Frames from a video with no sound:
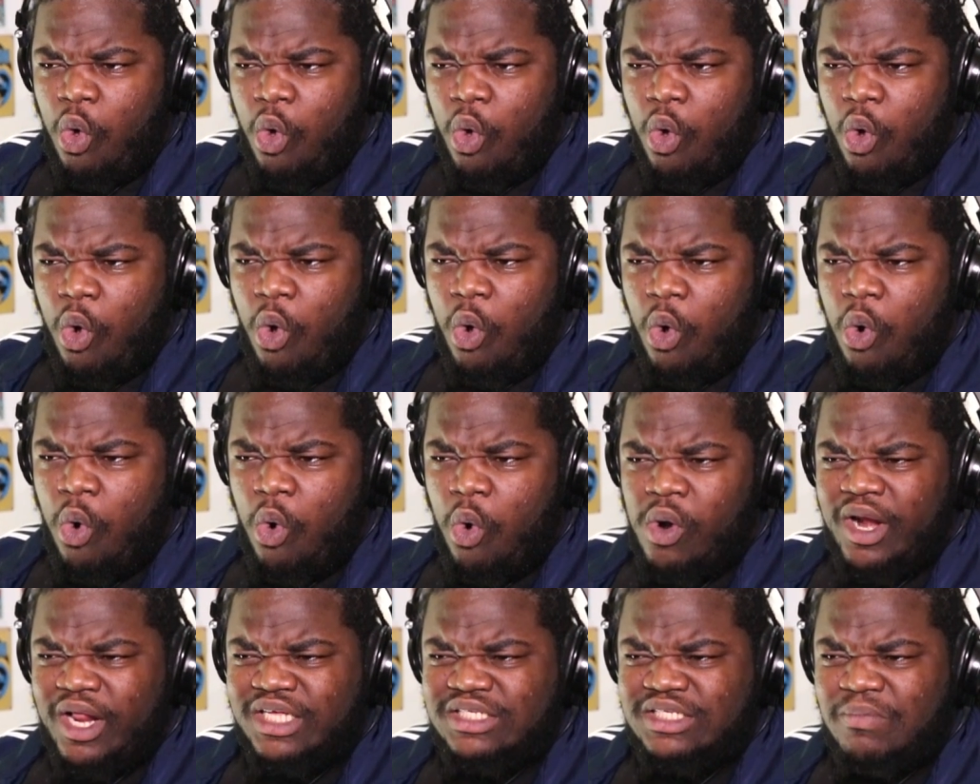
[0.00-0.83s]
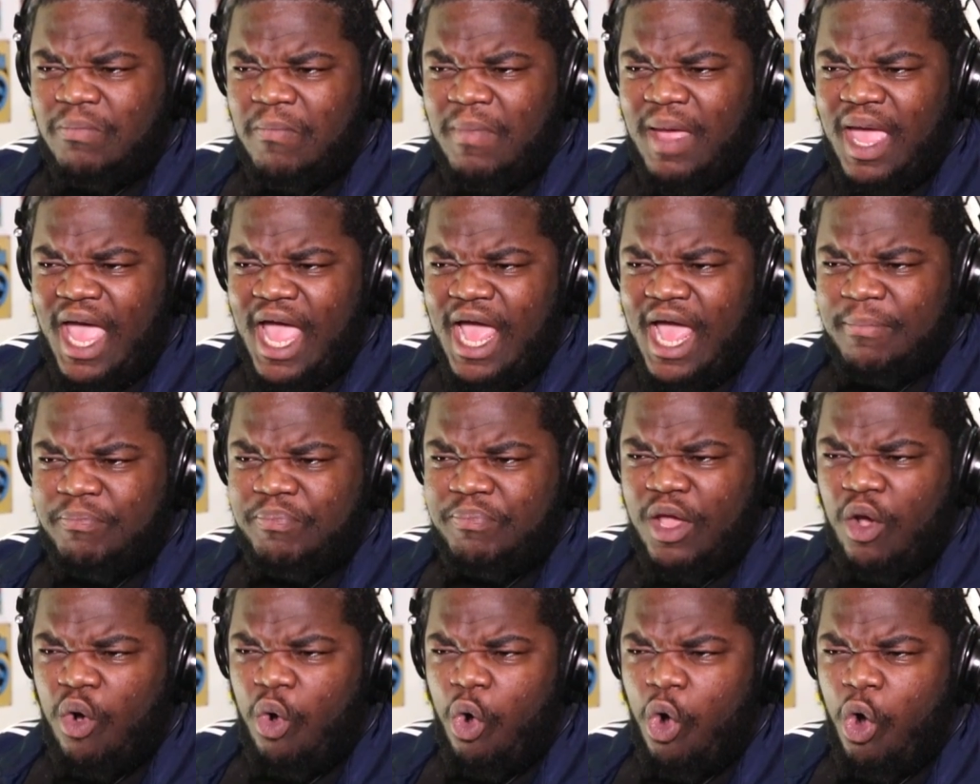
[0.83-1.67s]
oh, that's mad.
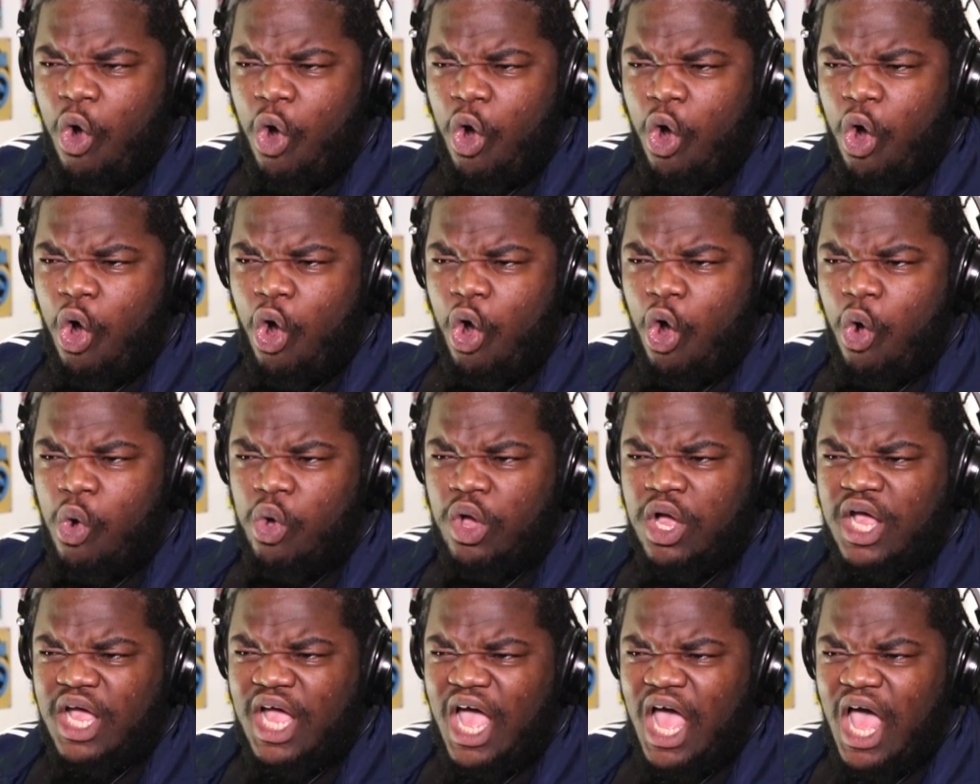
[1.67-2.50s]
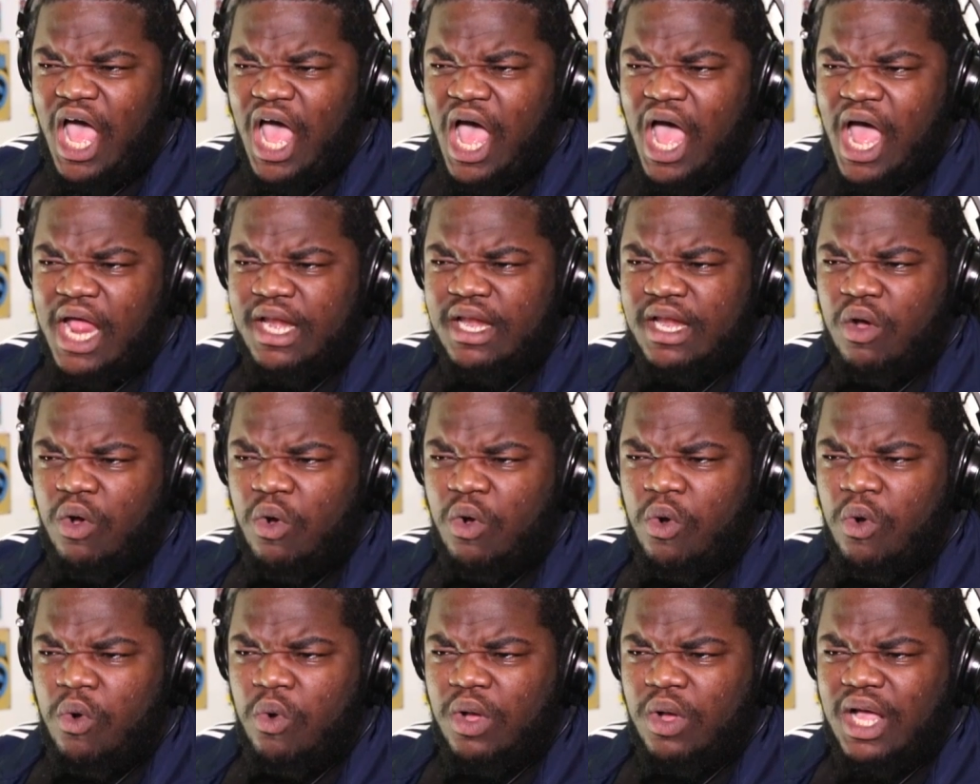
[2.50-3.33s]
Oh God.
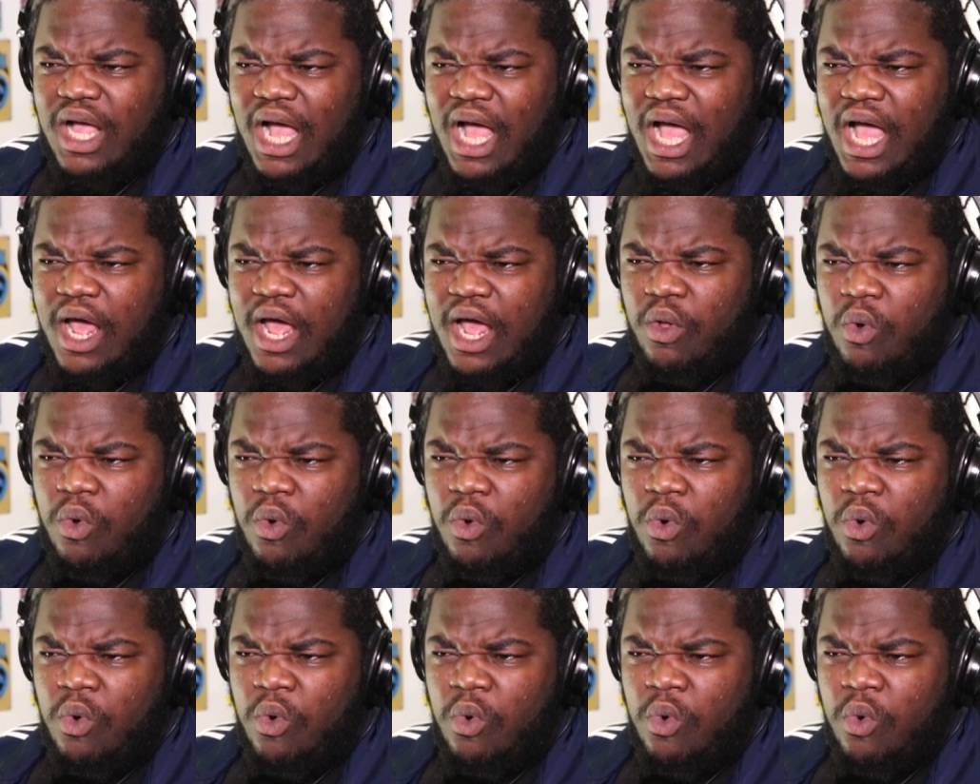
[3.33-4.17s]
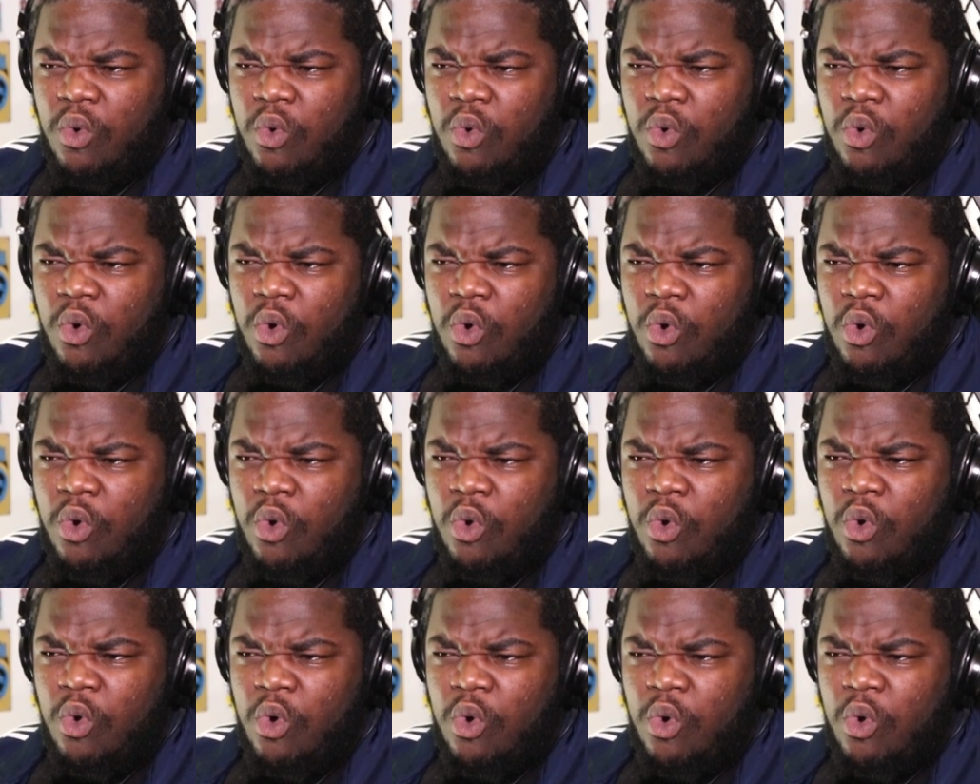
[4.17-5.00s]
Oh God. Oh,
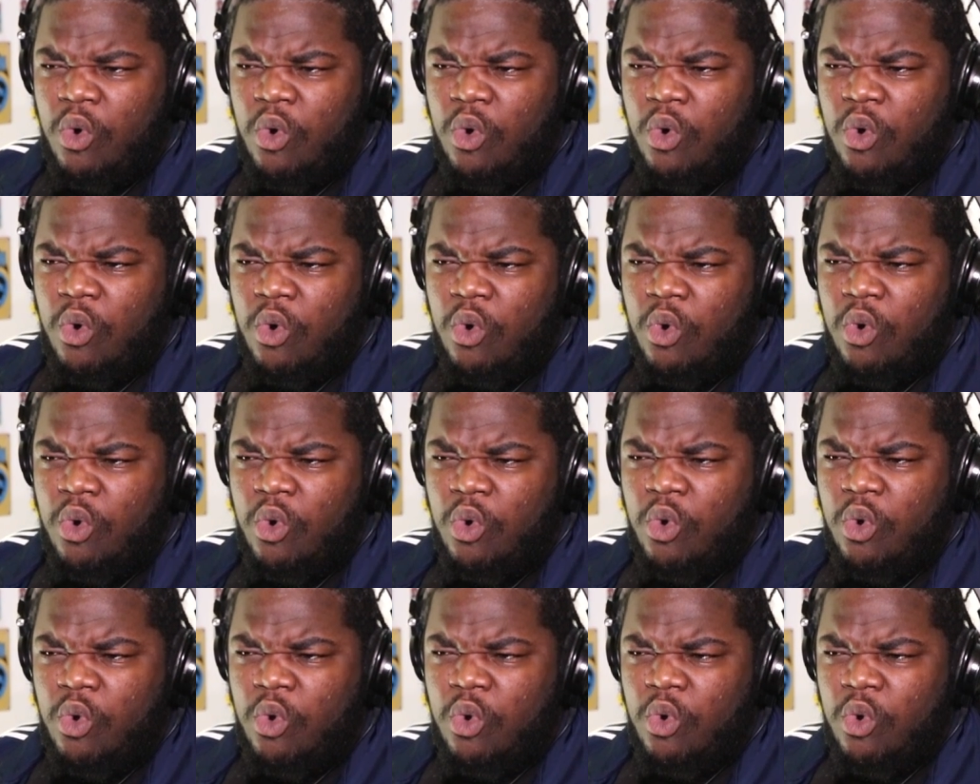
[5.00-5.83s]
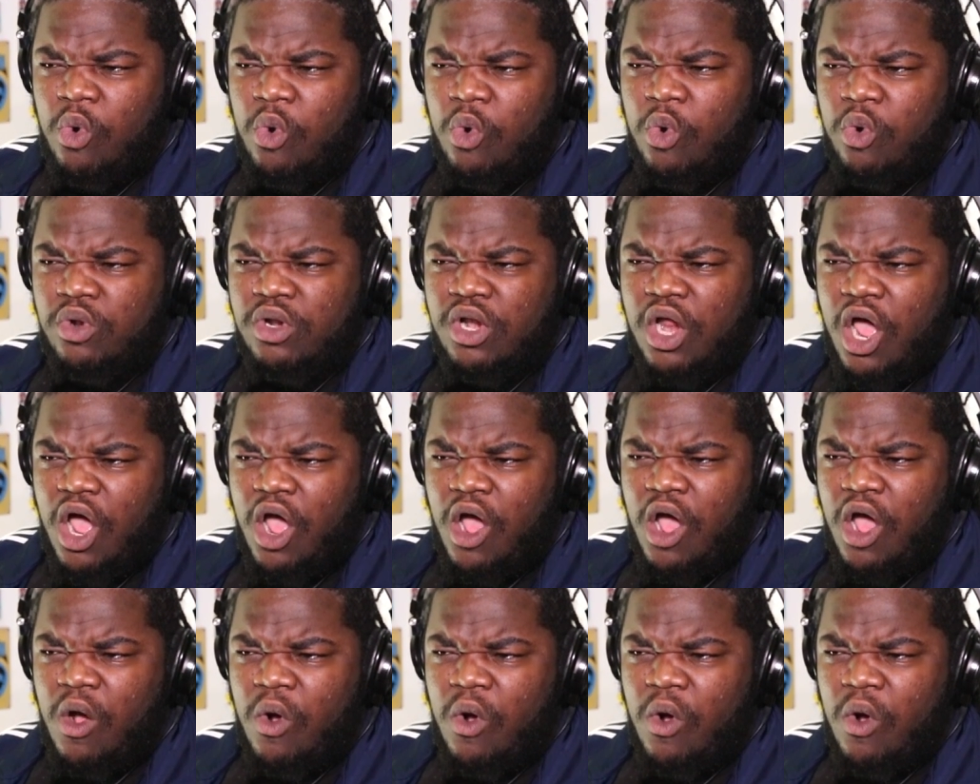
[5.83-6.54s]
oh, oh, oh no.